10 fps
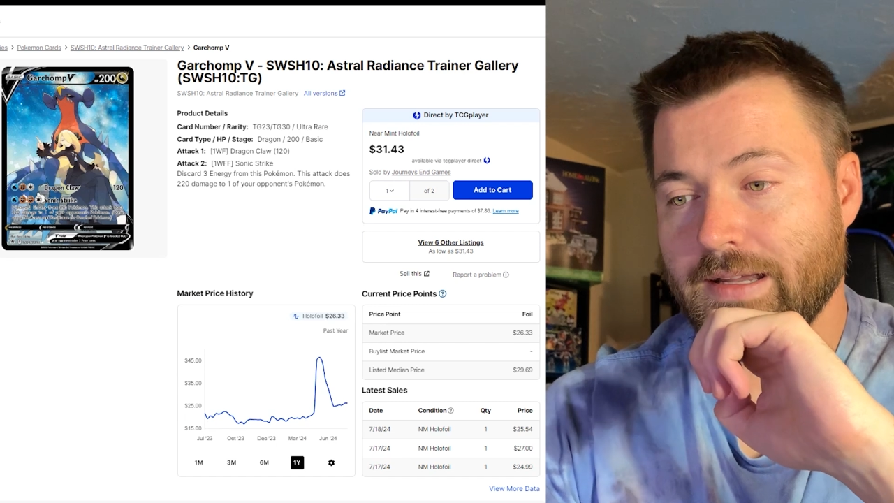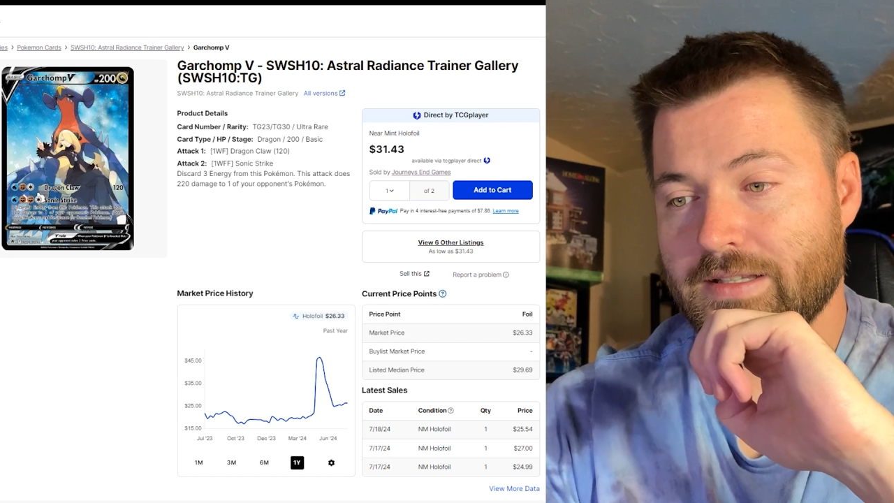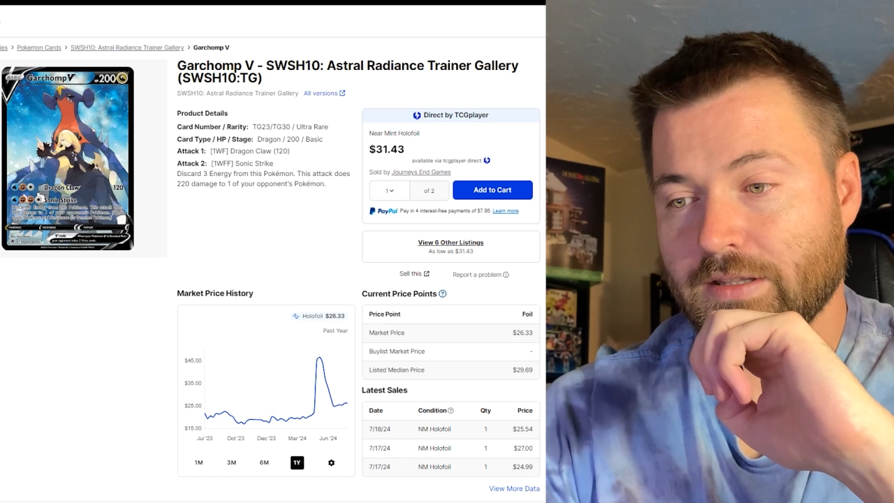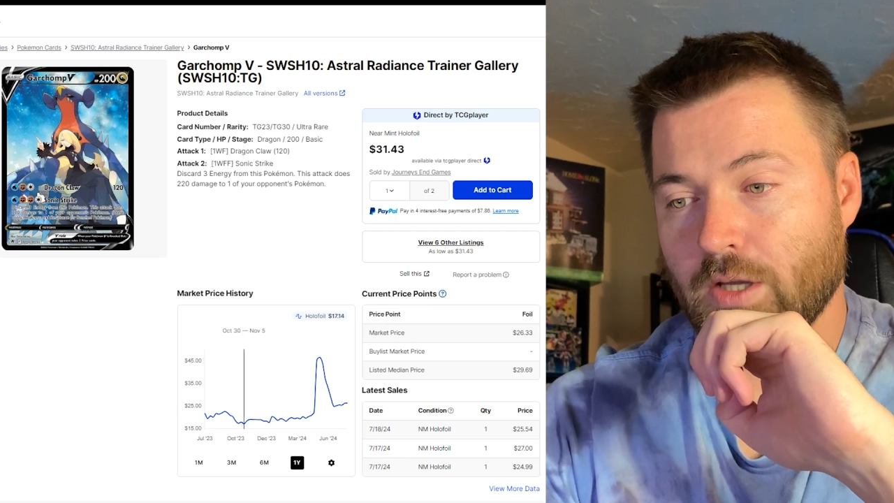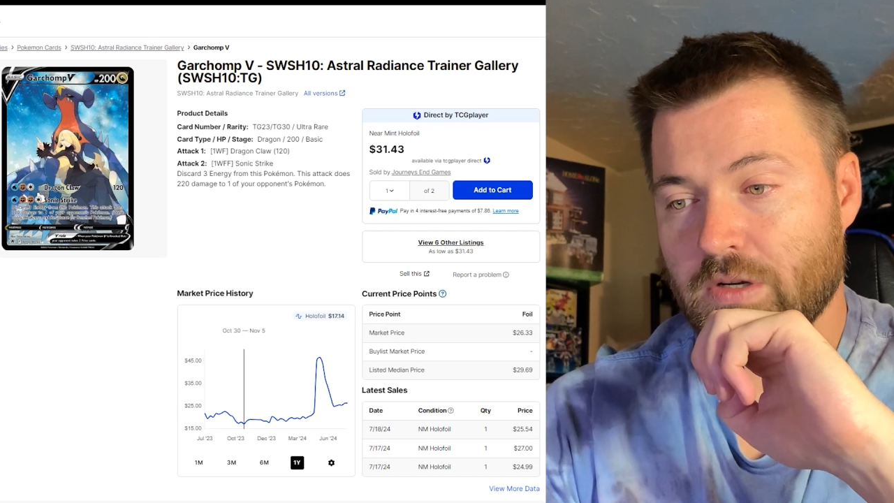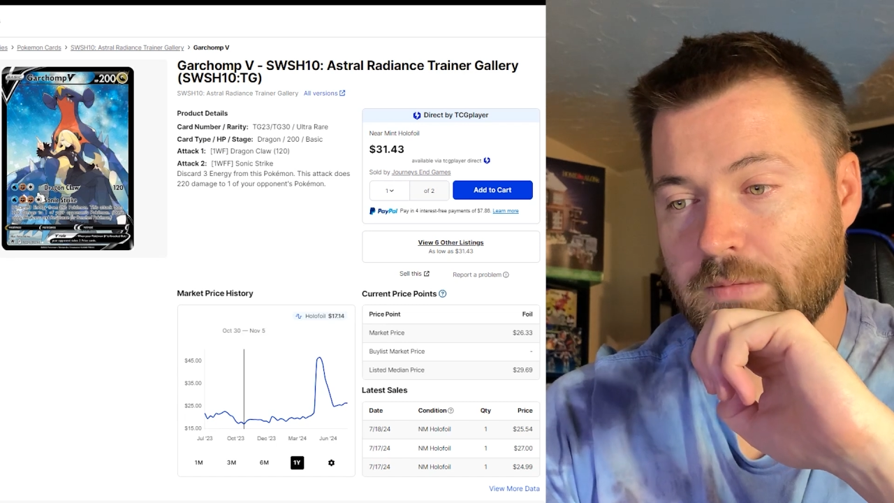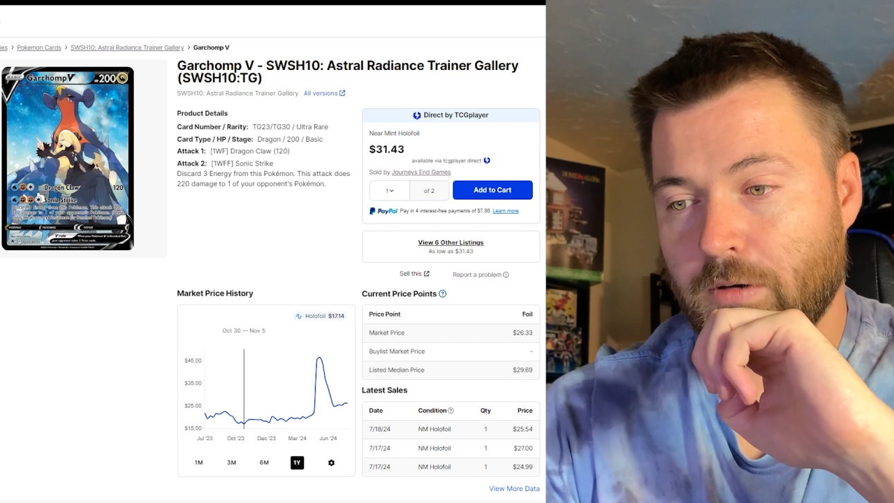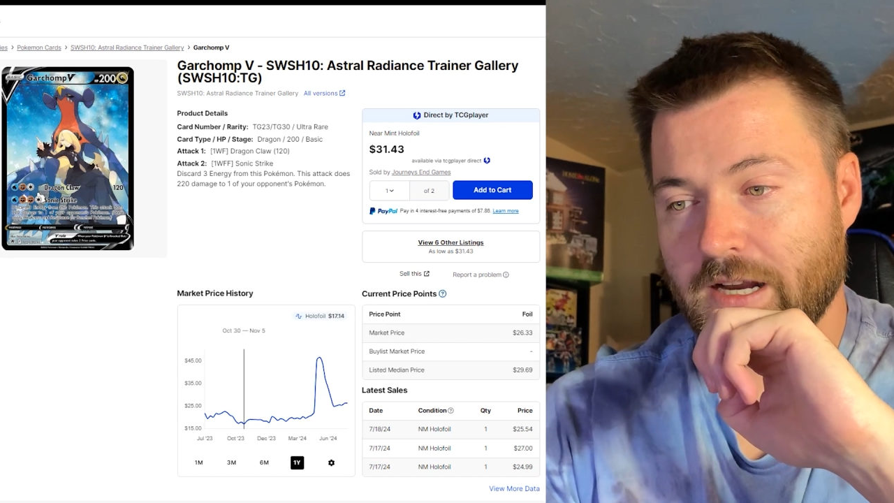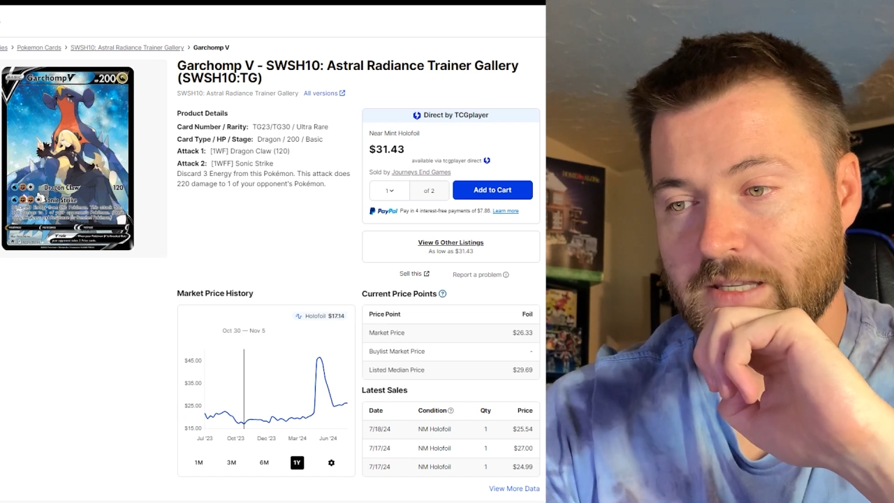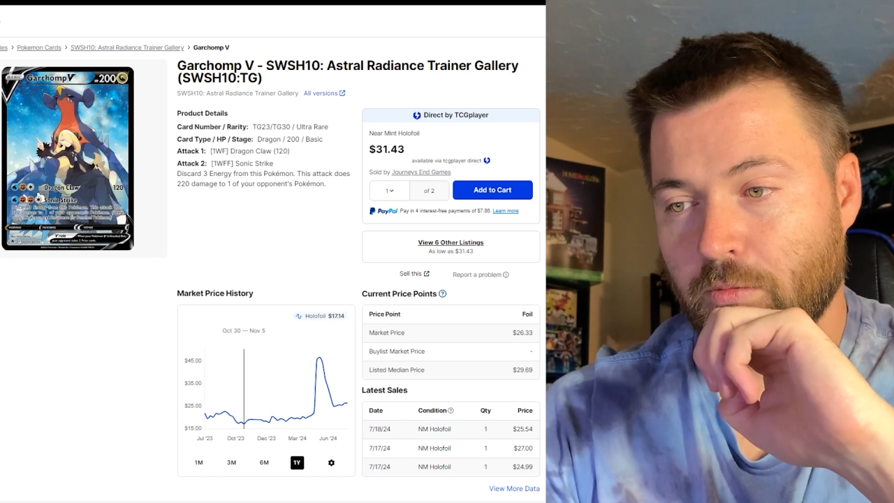its lowest
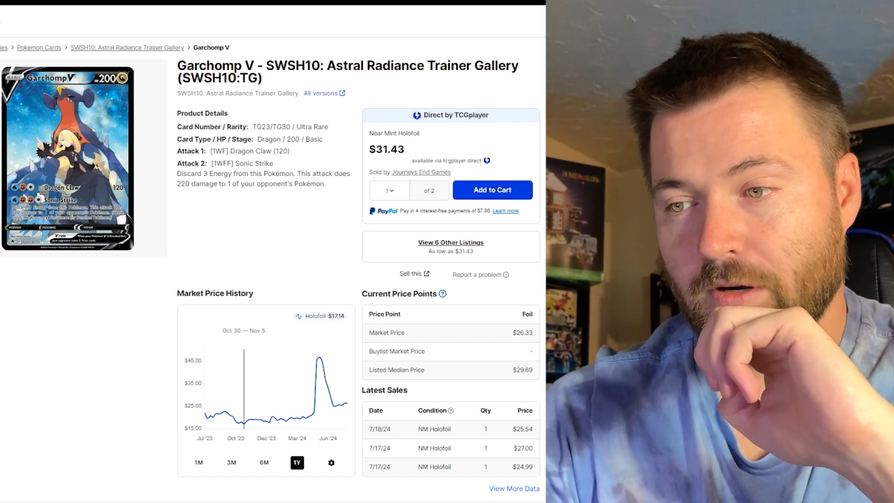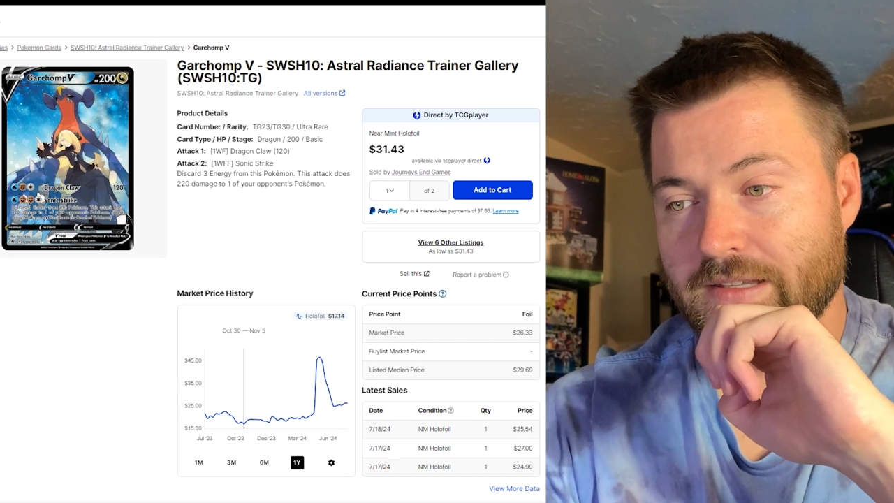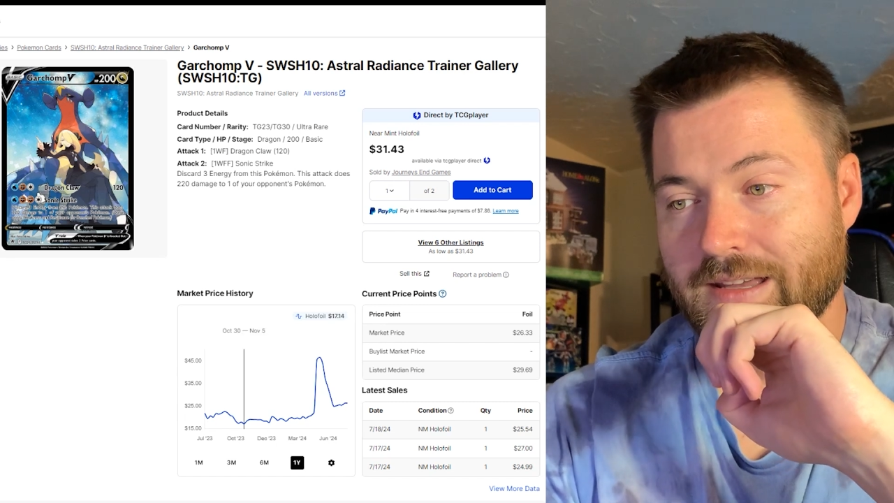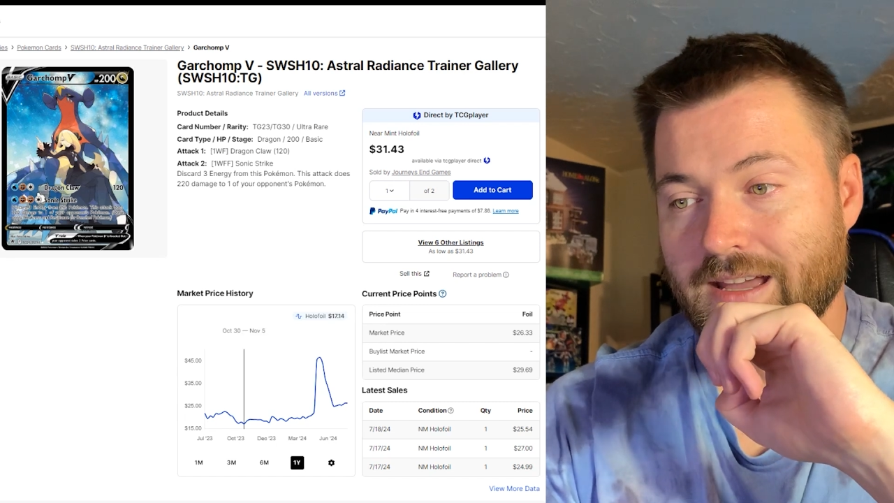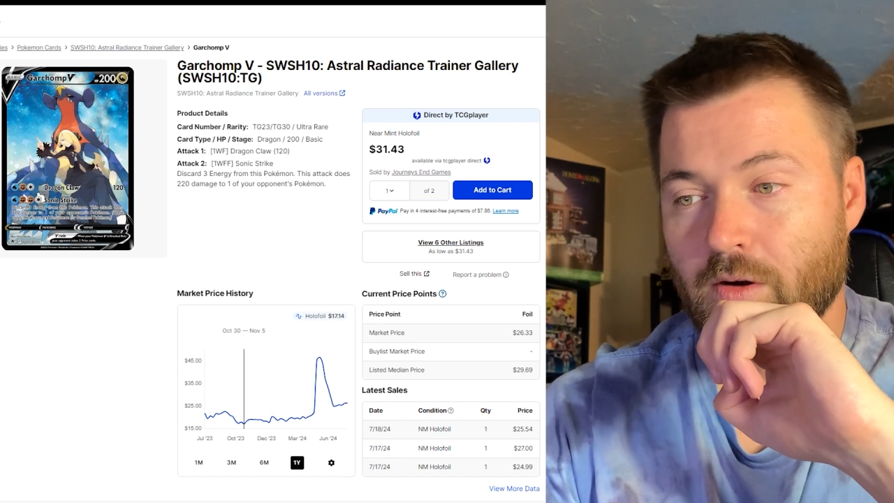price point